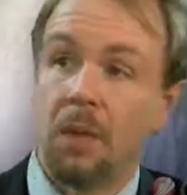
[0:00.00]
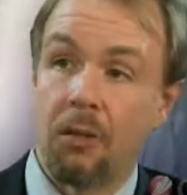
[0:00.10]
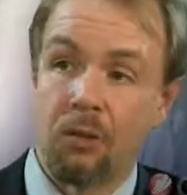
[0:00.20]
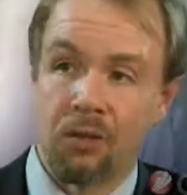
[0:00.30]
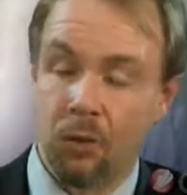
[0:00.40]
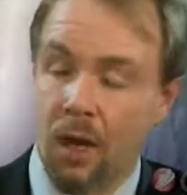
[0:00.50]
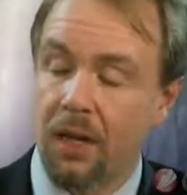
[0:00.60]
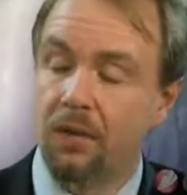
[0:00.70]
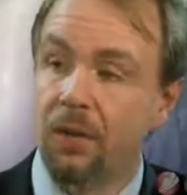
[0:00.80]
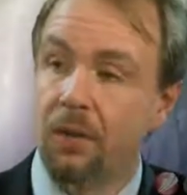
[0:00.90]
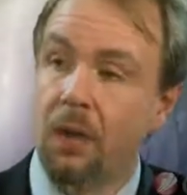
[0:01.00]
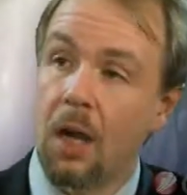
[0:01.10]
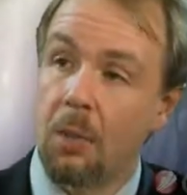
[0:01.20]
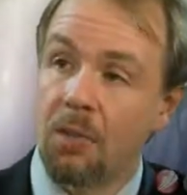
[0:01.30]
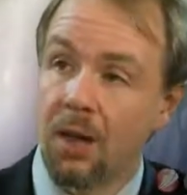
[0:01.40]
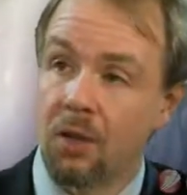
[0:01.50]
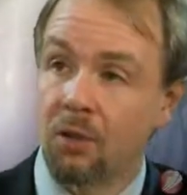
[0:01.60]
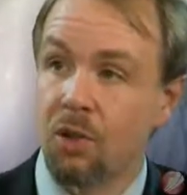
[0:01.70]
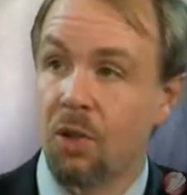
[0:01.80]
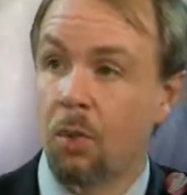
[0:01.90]
Now, there's a variety of different
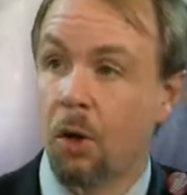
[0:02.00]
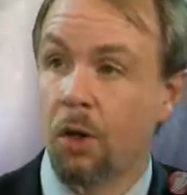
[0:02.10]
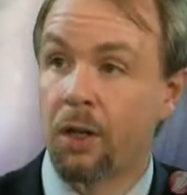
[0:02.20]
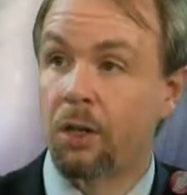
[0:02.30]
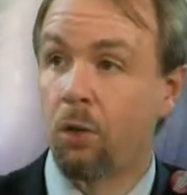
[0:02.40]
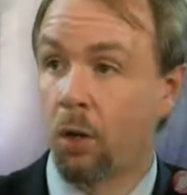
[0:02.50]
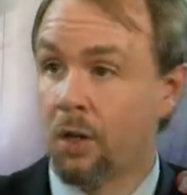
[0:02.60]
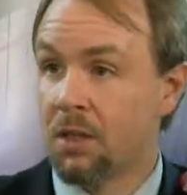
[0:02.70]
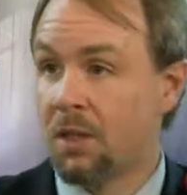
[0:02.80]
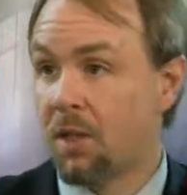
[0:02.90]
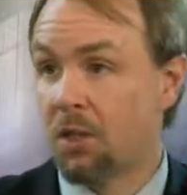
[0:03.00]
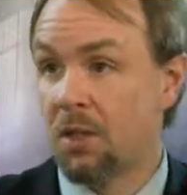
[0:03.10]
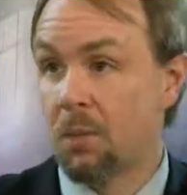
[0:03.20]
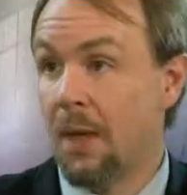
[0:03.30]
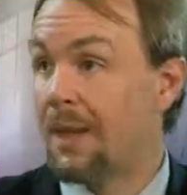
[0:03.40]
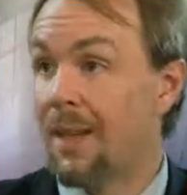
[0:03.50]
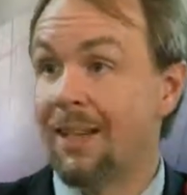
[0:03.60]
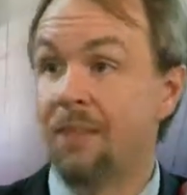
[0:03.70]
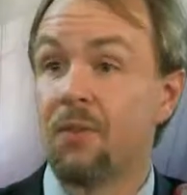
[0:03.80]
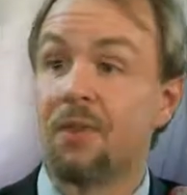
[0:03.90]
hypervisors on the market. Organizations may
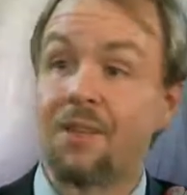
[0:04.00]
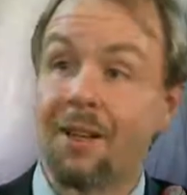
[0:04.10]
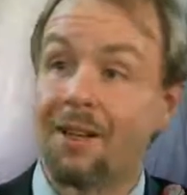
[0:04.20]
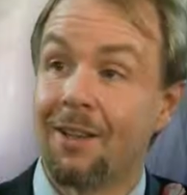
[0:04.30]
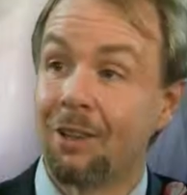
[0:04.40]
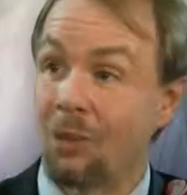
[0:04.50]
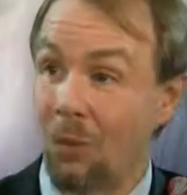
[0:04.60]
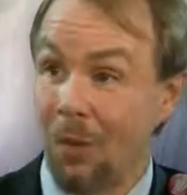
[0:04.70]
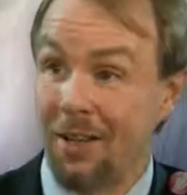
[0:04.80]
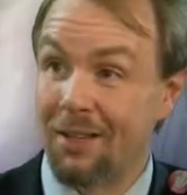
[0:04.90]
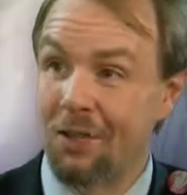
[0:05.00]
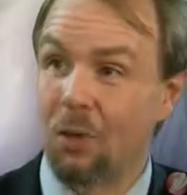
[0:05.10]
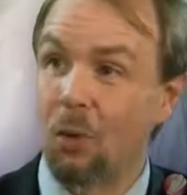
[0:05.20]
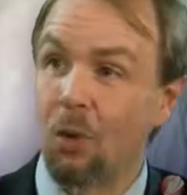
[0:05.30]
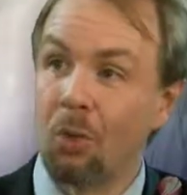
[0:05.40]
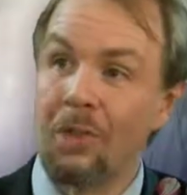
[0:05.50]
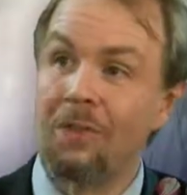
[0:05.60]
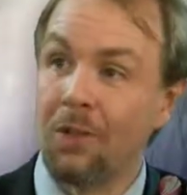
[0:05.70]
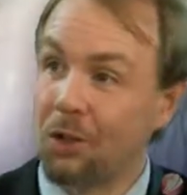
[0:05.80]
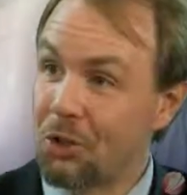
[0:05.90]
not even settle on just one. So there will
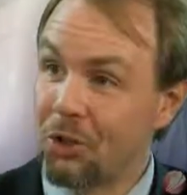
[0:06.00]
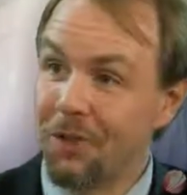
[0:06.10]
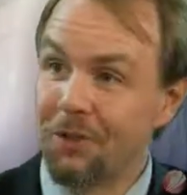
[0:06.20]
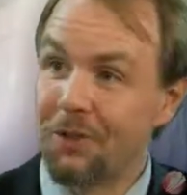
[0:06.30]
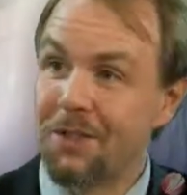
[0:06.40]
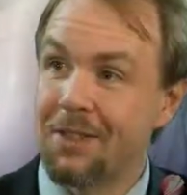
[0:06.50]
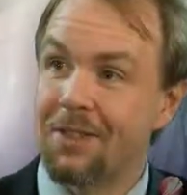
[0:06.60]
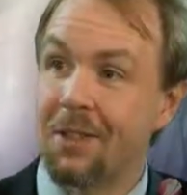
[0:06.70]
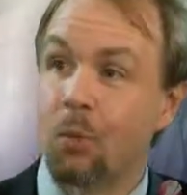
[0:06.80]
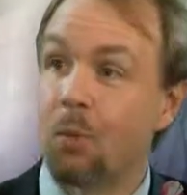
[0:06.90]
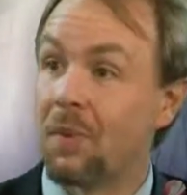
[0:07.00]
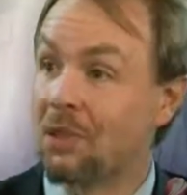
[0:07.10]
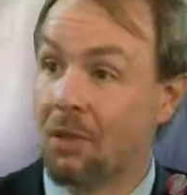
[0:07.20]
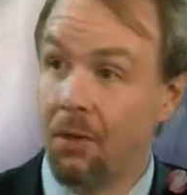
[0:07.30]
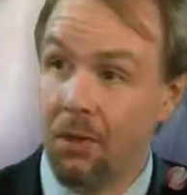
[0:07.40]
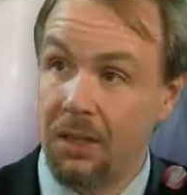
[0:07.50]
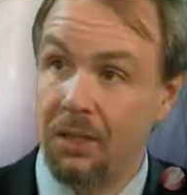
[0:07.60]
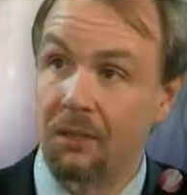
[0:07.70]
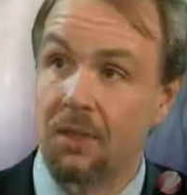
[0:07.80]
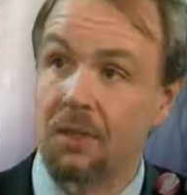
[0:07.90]
be functional differences, there will be security
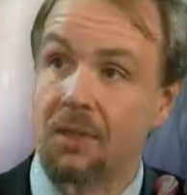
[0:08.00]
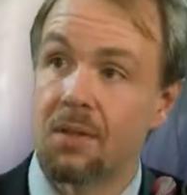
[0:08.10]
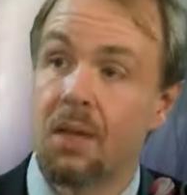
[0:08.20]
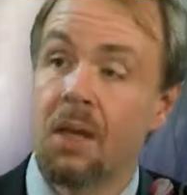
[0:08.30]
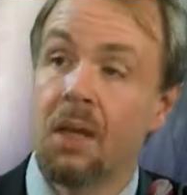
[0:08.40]
differences.